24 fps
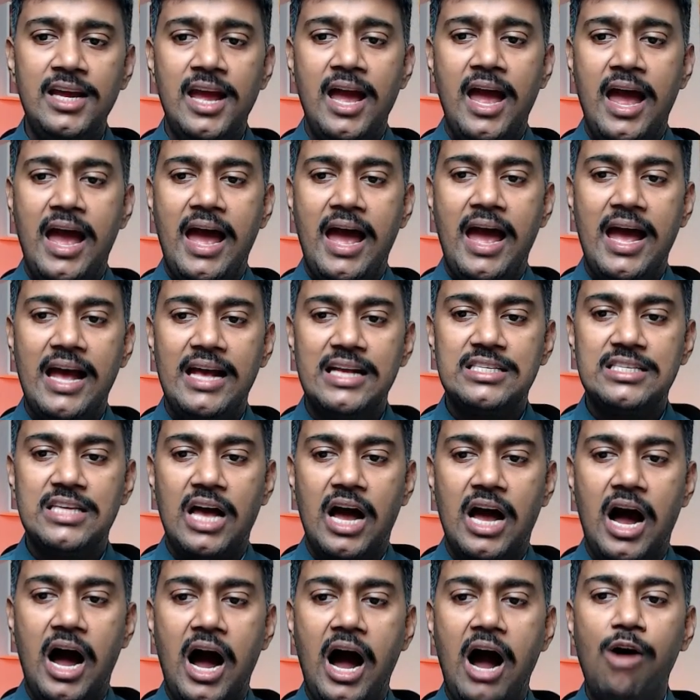as
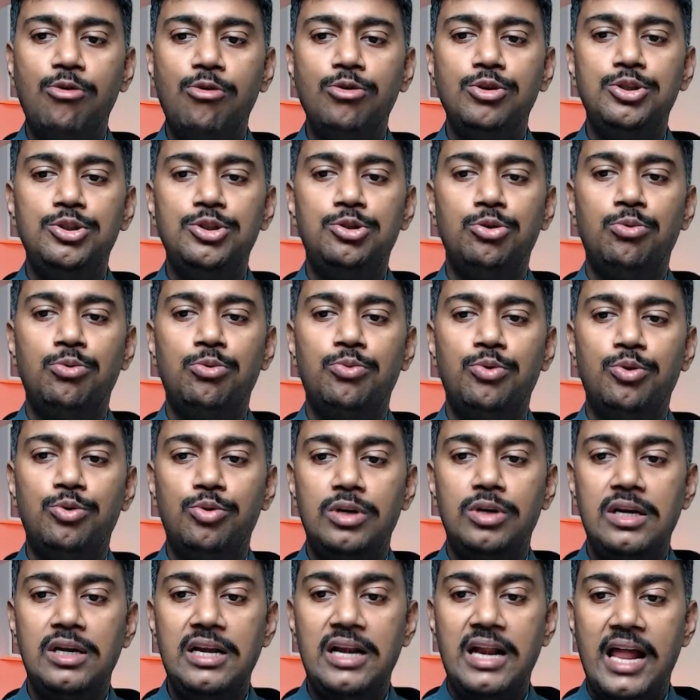how you would
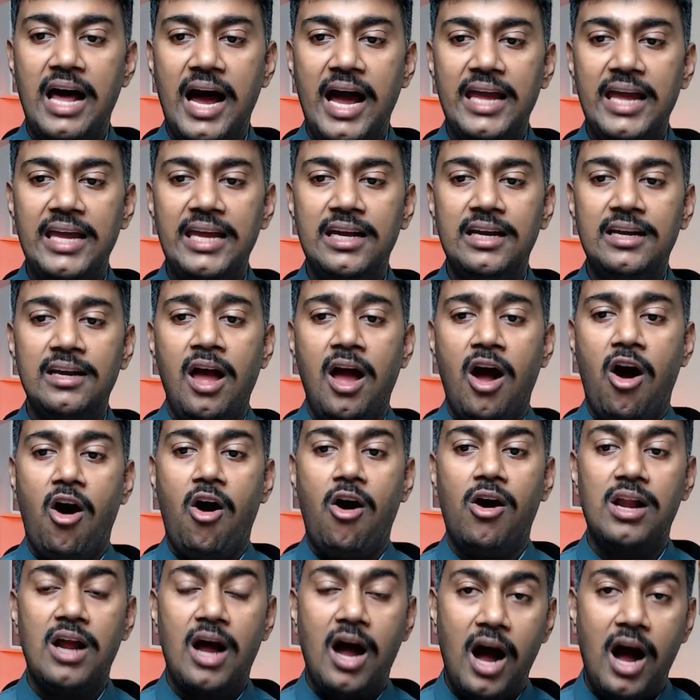like or
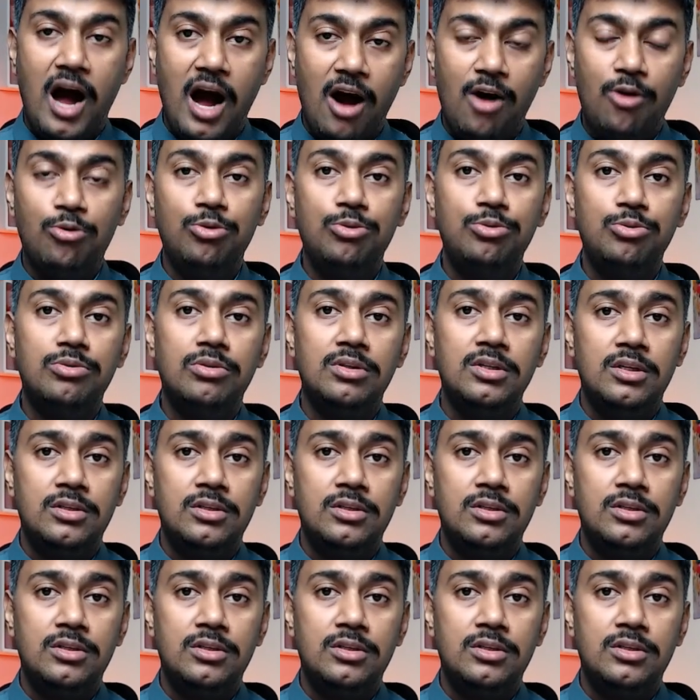how